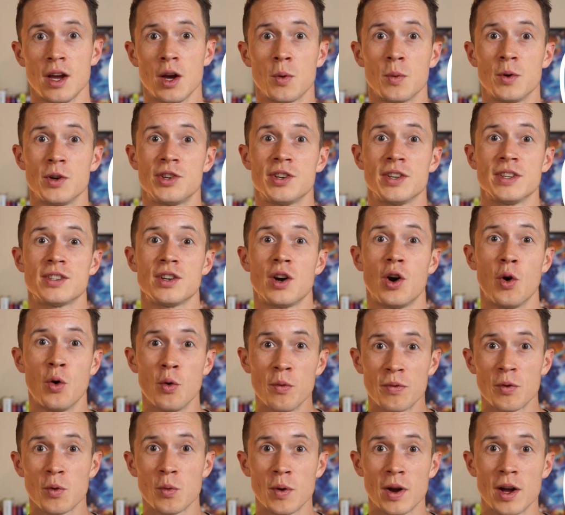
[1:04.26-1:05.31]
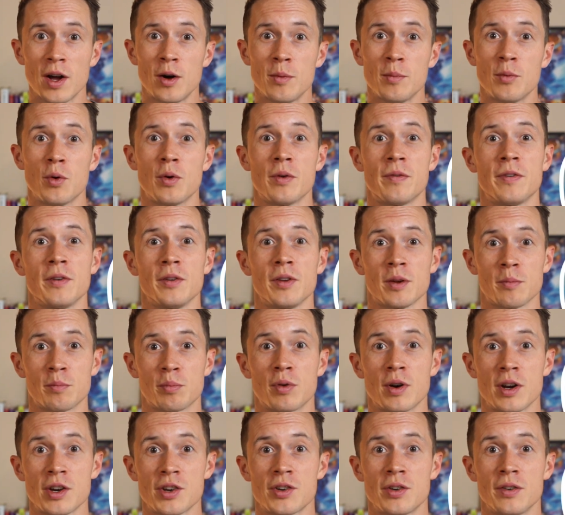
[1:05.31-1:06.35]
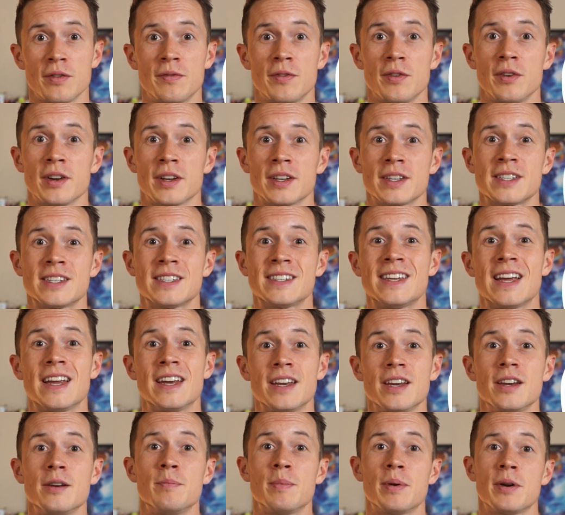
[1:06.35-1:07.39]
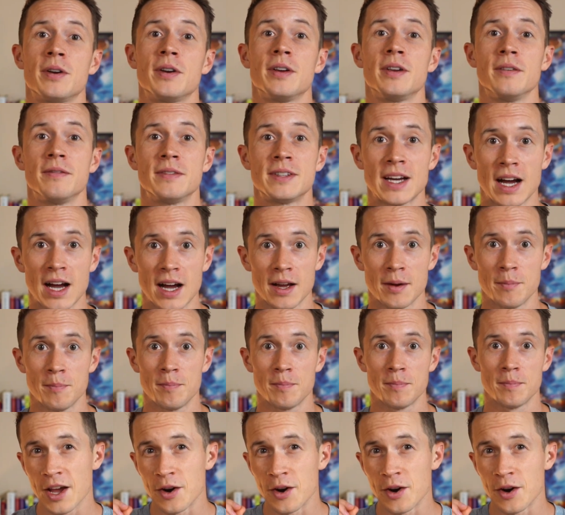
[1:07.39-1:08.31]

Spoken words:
which is overwhelm or feeling pressured for an extended period of time.